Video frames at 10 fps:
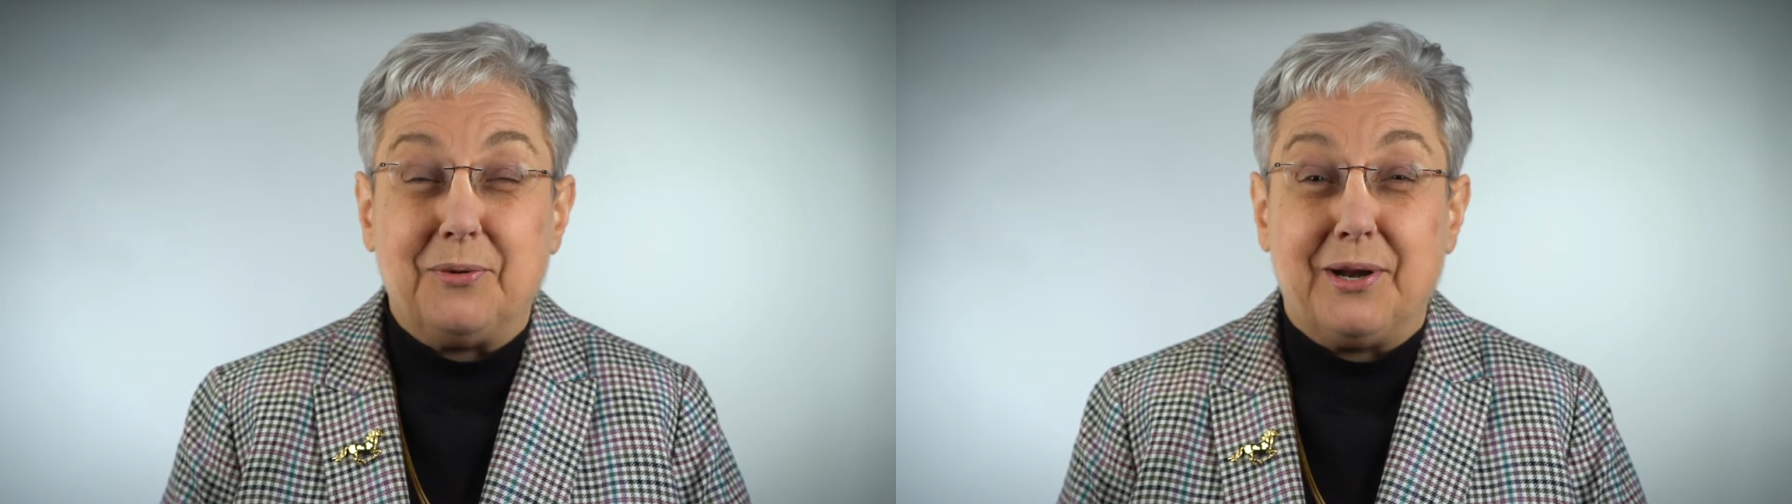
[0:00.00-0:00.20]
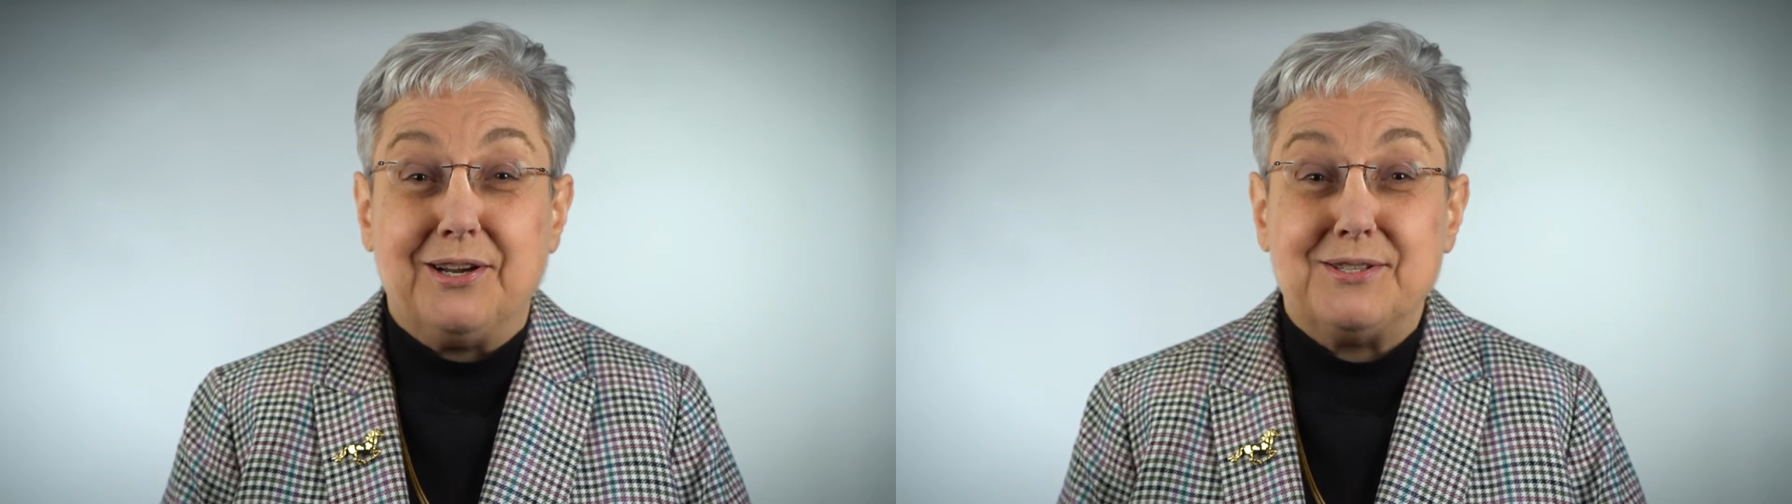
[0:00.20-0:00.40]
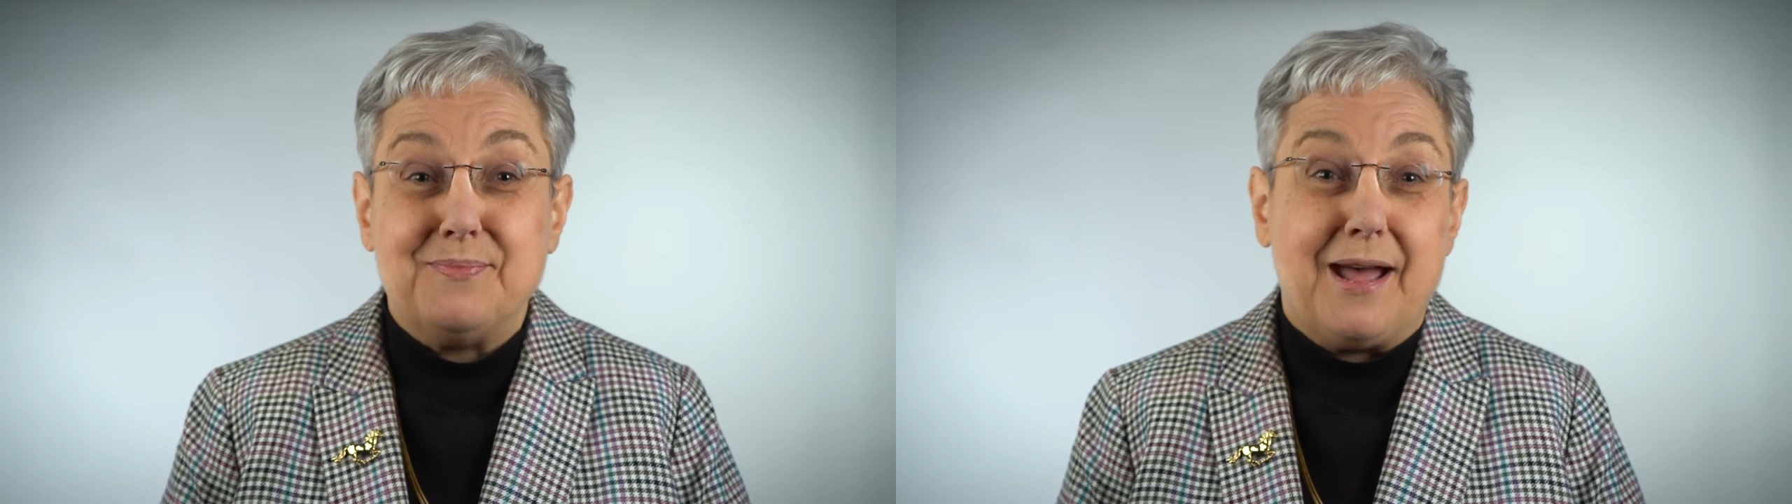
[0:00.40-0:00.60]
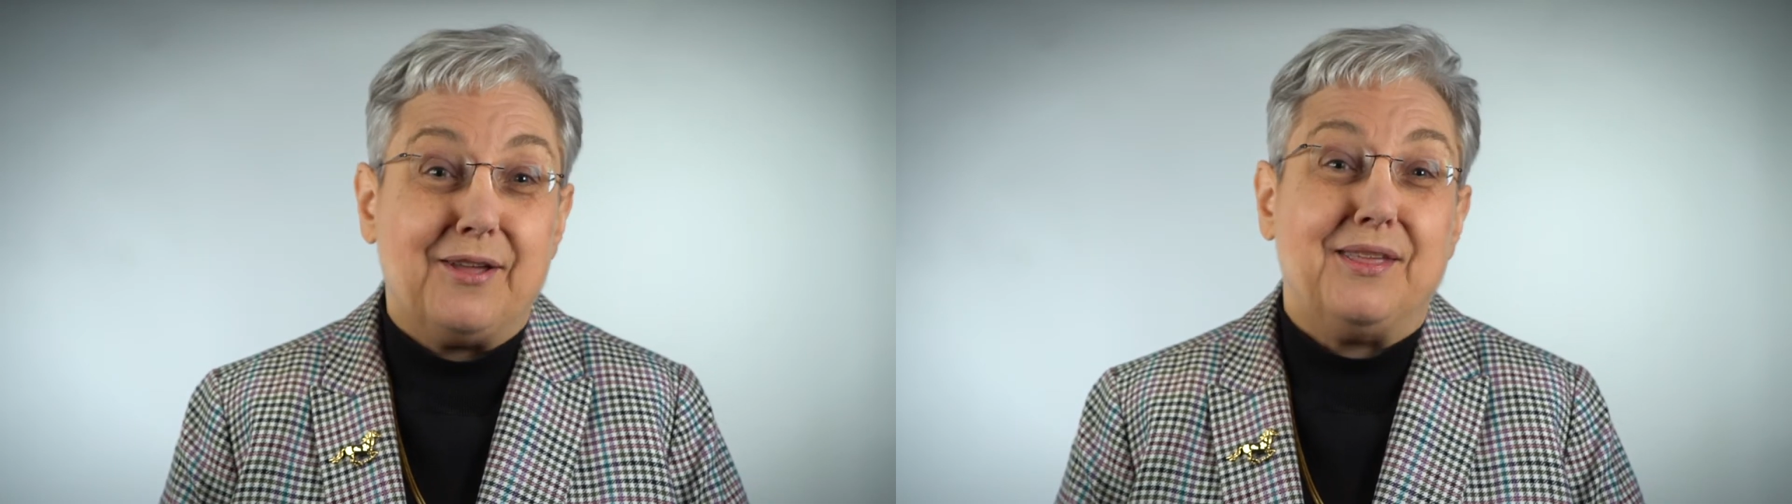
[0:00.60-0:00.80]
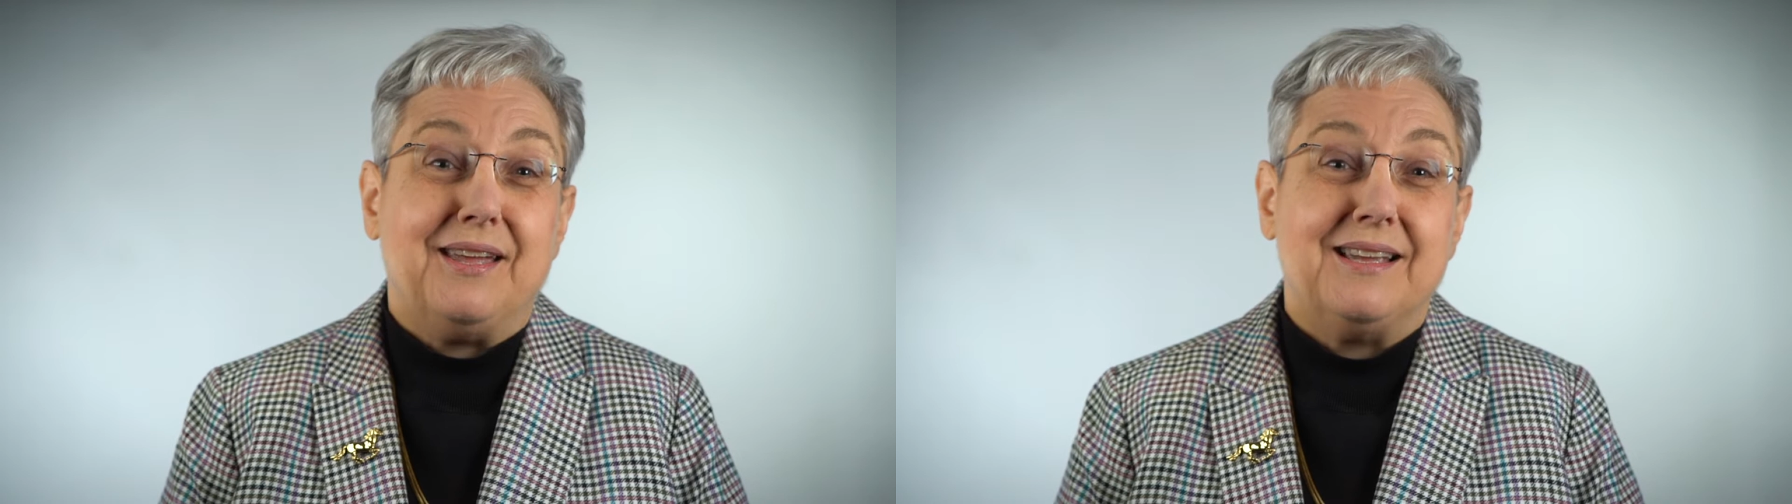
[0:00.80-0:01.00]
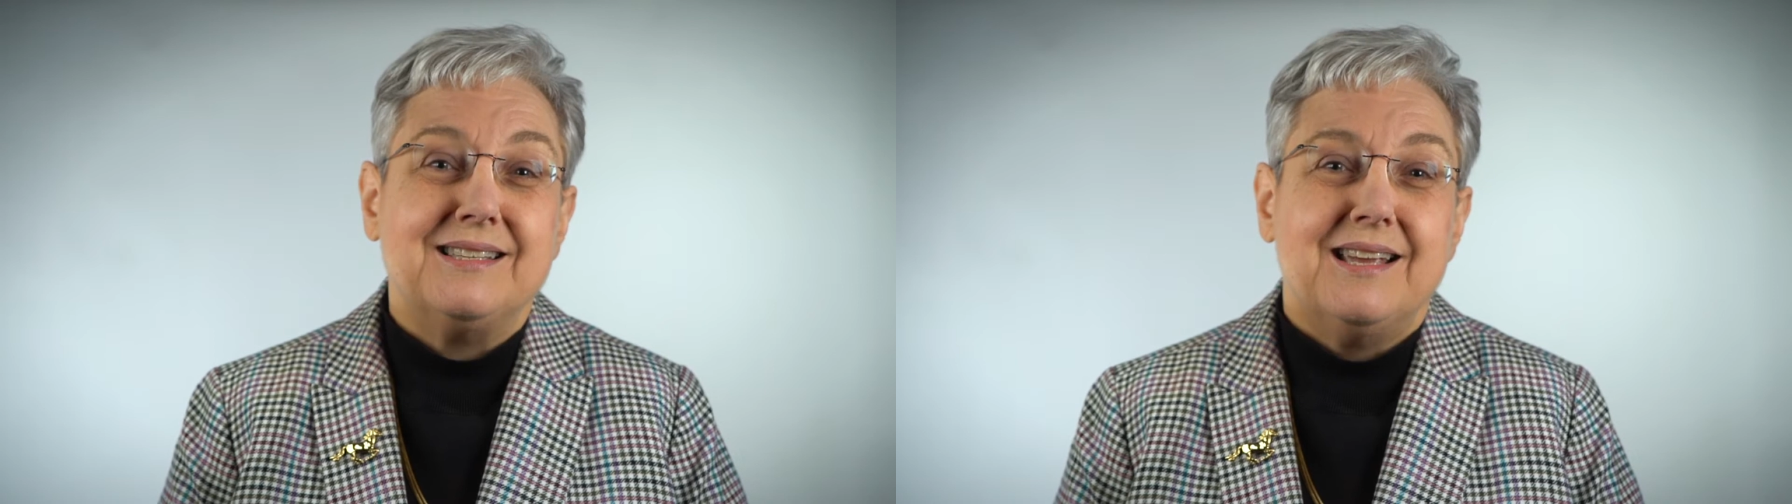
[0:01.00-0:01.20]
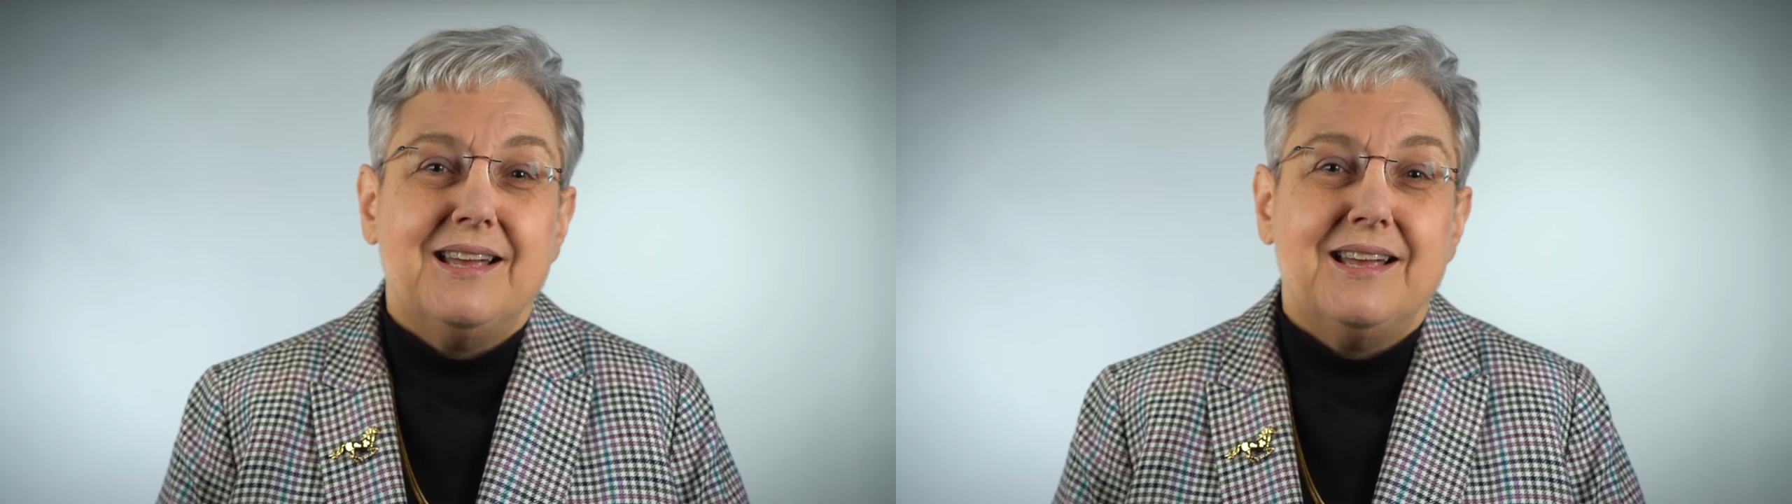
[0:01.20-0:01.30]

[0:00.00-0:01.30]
where his mouth is,